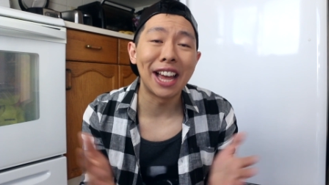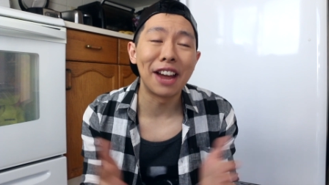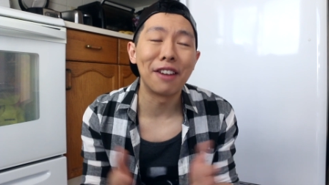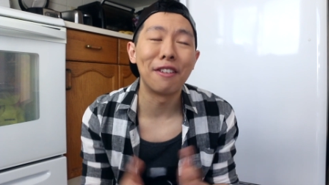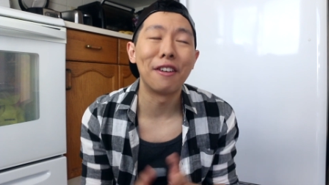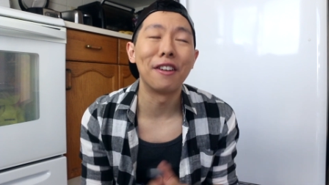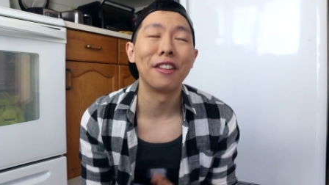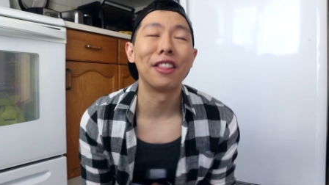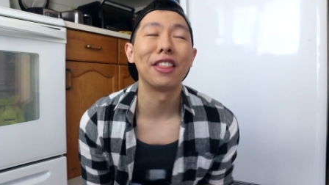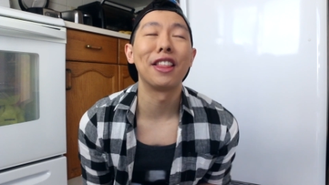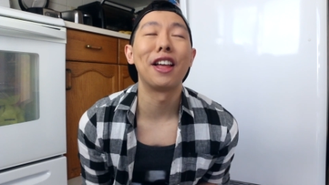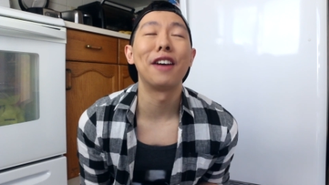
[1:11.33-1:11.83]
I
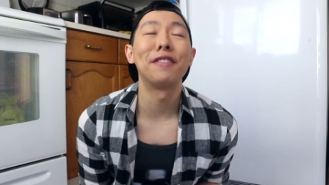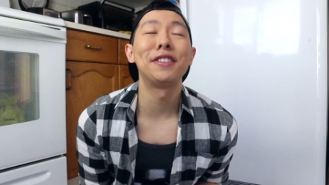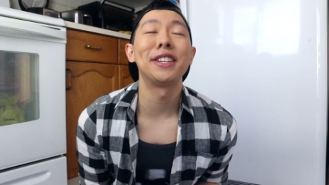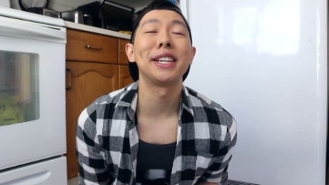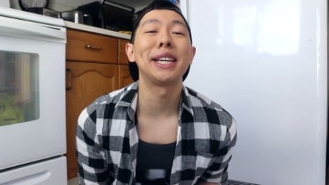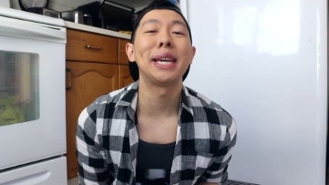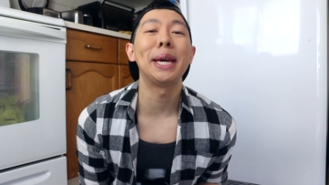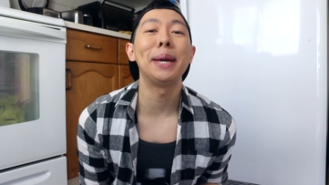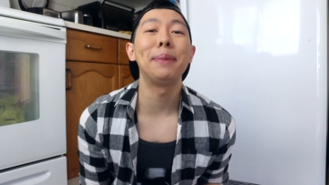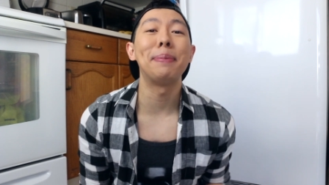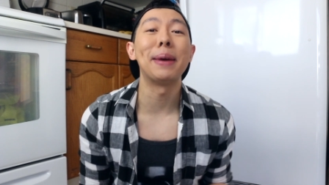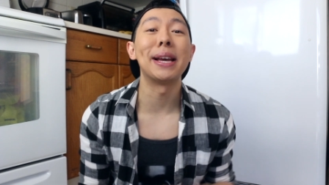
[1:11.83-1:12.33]
would love to
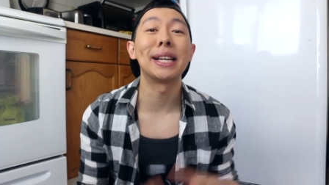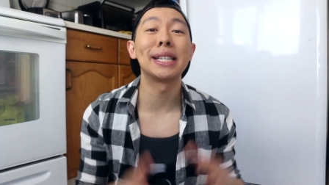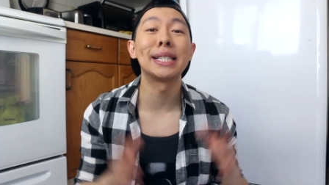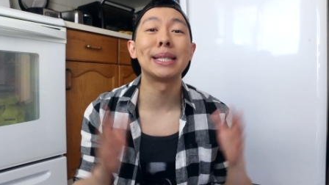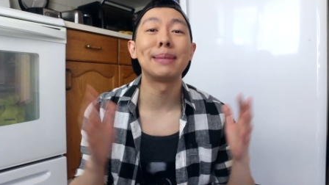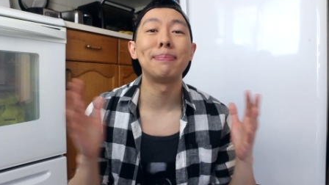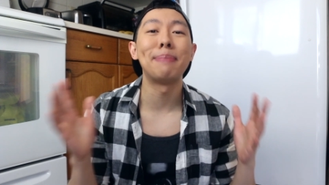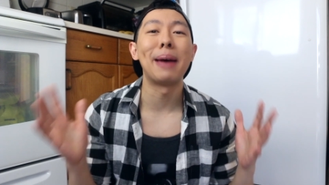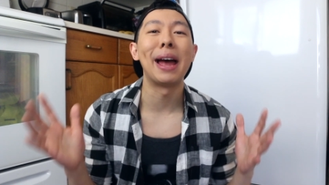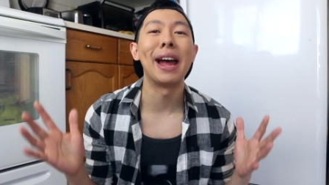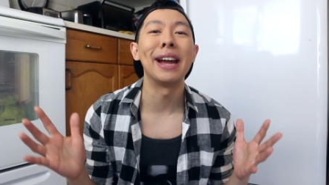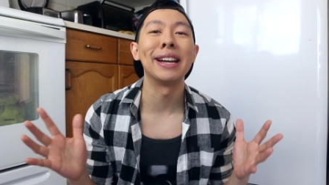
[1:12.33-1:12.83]
keep
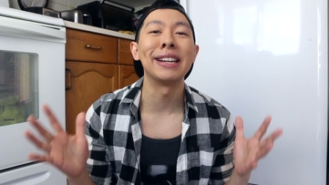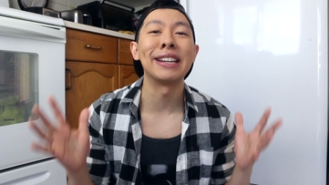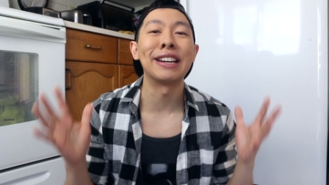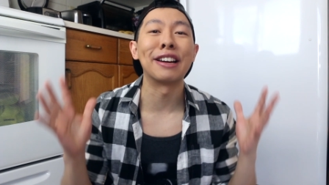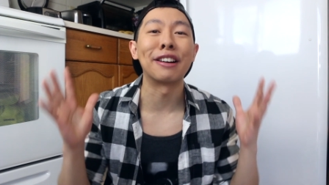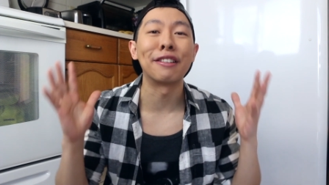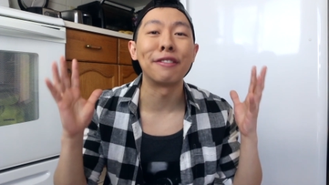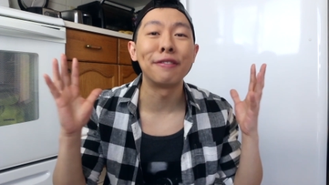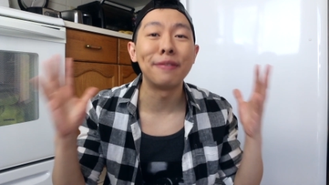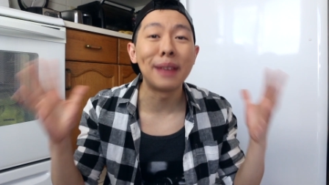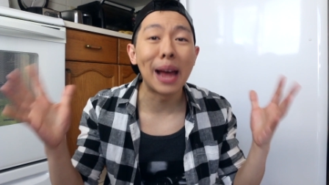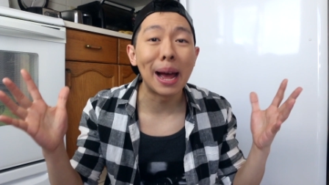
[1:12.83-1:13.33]
expanding
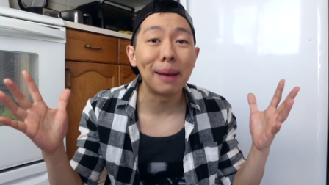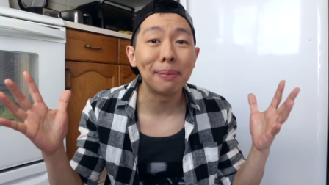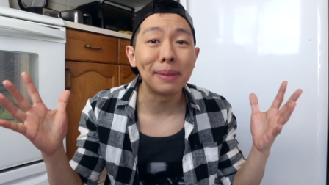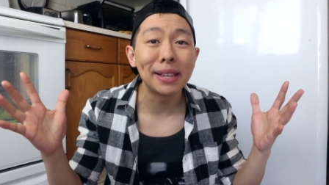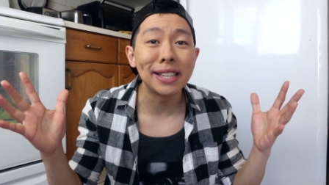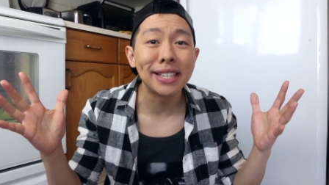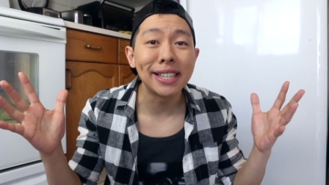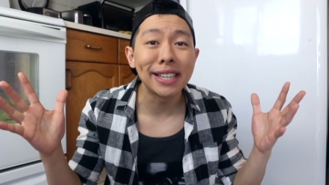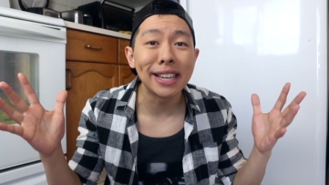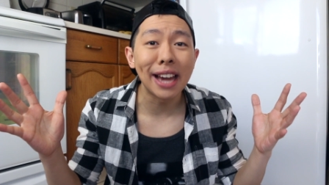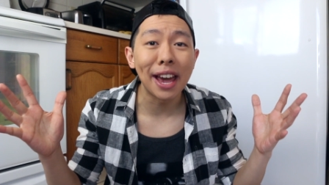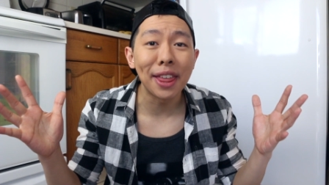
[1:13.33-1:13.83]
our
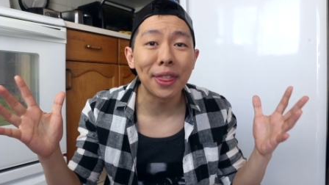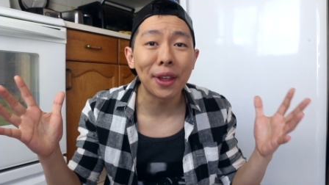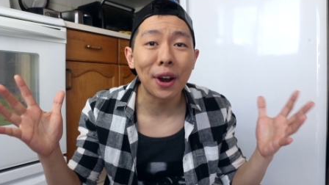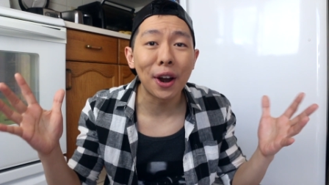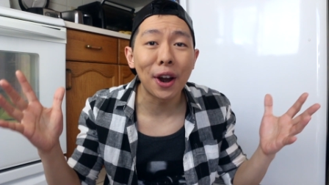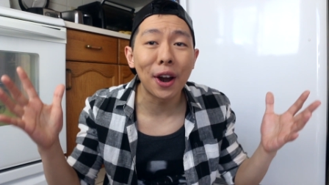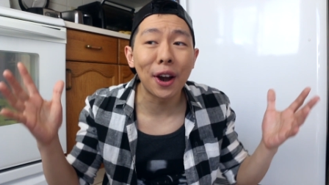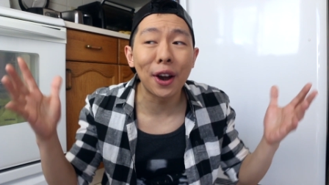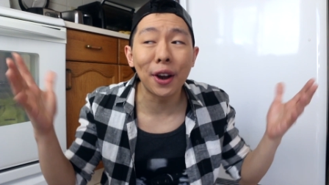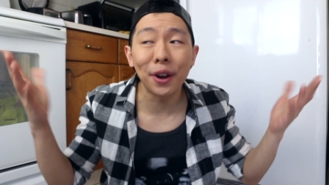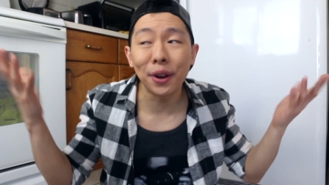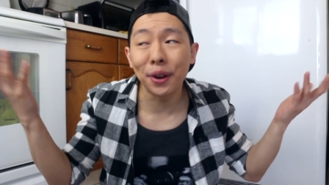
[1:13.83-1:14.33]
family
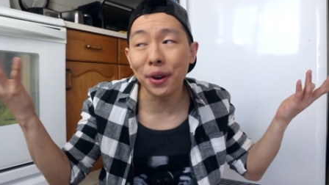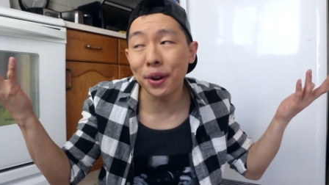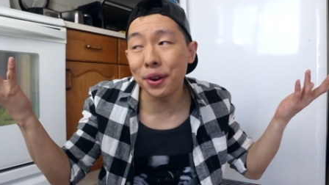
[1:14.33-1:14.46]
together.